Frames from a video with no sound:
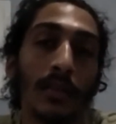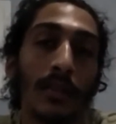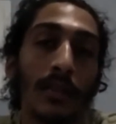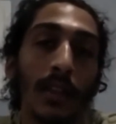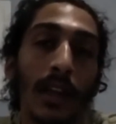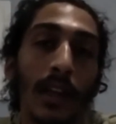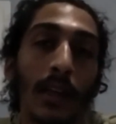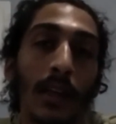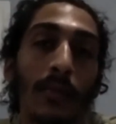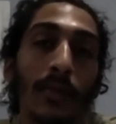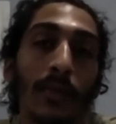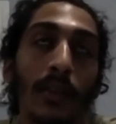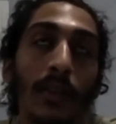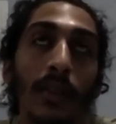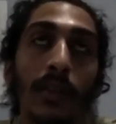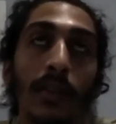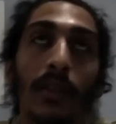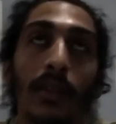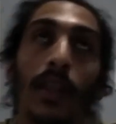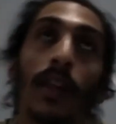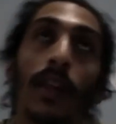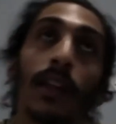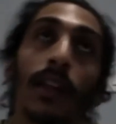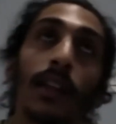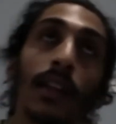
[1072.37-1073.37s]
that we
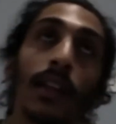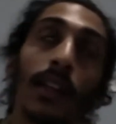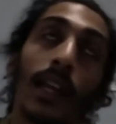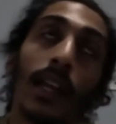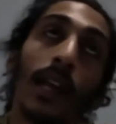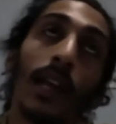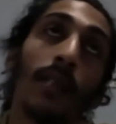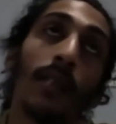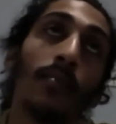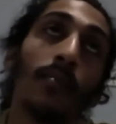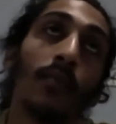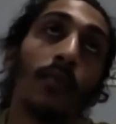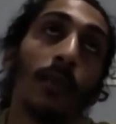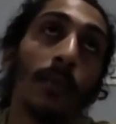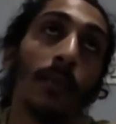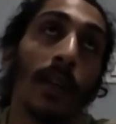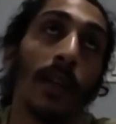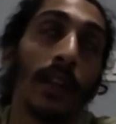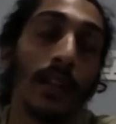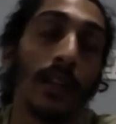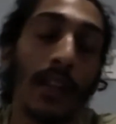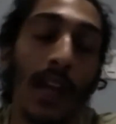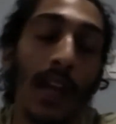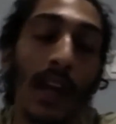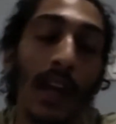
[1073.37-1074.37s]
that, that came from
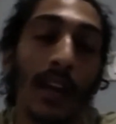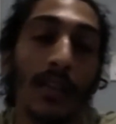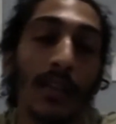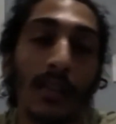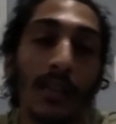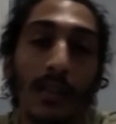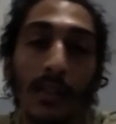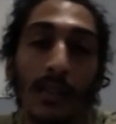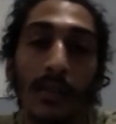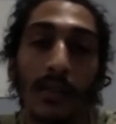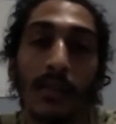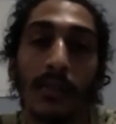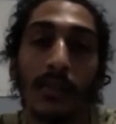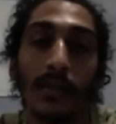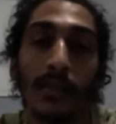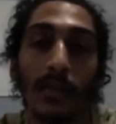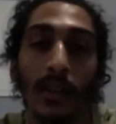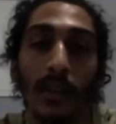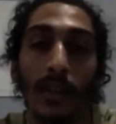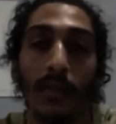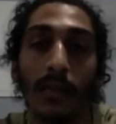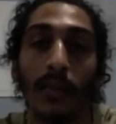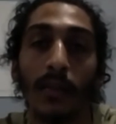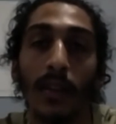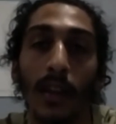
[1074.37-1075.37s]
like taxes and
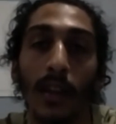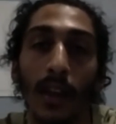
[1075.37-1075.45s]
stuff.